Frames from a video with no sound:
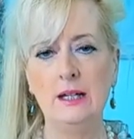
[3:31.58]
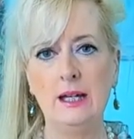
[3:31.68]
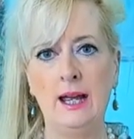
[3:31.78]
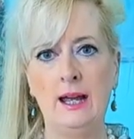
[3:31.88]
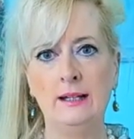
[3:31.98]

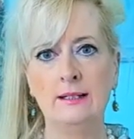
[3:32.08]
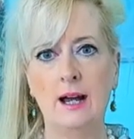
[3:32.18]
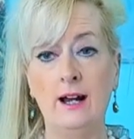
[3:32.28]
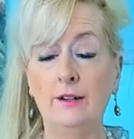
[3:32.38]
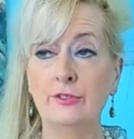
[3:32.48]
And
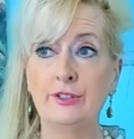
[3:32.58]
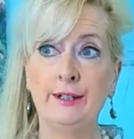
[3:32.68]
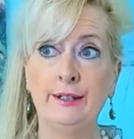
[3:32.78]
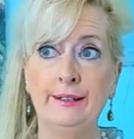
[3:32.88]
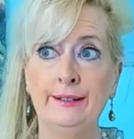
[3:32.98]
I have
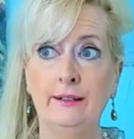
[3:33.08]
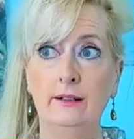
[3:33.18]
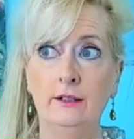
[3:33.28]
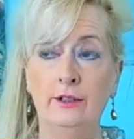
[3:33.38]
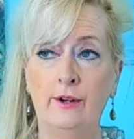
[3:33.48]
seen,
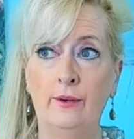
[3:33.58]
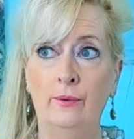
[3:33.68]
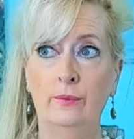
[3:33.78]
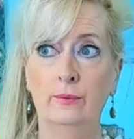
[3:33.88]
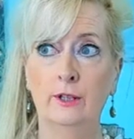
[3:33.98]
you
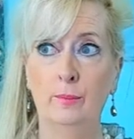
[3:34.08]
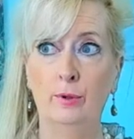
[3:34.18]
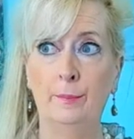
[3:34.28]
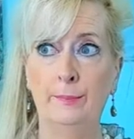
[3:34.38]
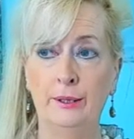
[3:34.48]
know,
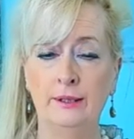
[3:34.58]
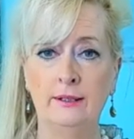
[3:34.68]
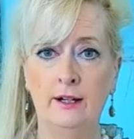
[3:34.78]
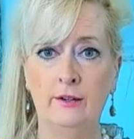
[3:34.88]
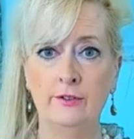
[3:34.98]
liberal
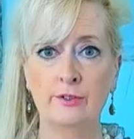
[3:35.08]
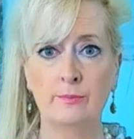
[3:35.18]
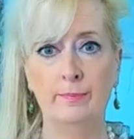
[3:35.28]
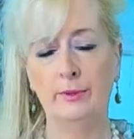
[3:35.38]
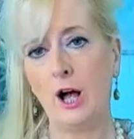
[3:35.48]
billionaires
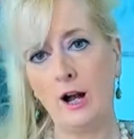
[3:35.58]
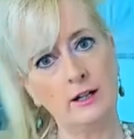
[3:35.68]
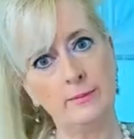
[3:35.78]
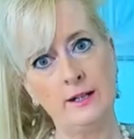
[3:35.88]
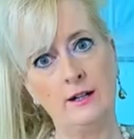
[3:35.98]

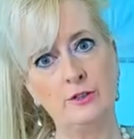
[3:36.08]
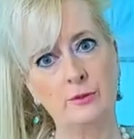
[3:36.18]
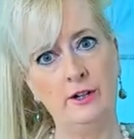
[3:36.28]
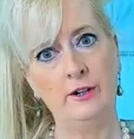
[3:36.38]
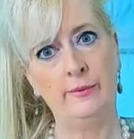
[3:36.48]
block me on
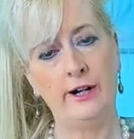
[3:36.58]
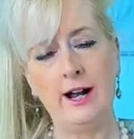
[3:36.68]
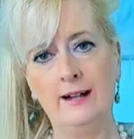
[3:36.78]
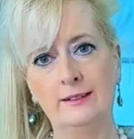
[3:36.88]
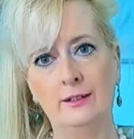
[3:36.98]
Twitter when I
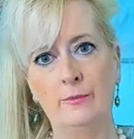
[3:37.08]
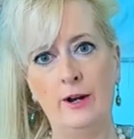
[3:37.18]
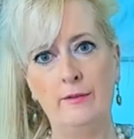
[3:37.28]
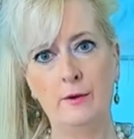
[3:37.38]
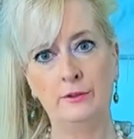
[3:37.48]
ask them
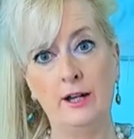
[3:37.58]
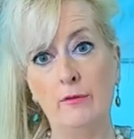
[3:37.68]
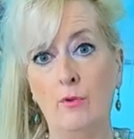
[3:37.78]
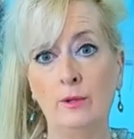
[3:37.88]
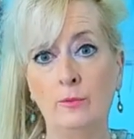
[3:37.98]
why they only have
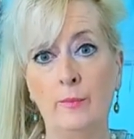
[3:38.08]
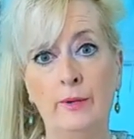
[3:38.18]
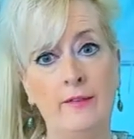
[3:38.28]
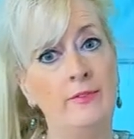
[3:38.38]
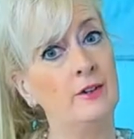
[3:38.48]
one
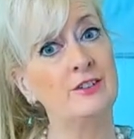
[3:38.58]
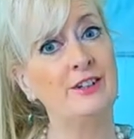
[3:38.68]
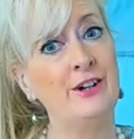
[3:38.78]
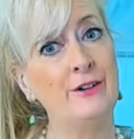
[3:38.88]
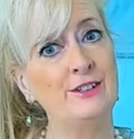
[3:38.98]
woman on their
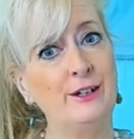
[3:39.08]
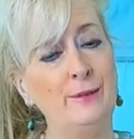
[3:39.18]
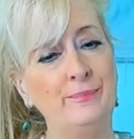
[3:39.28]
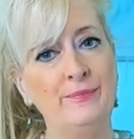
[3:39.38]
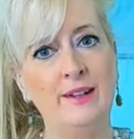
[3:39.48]
CEO team.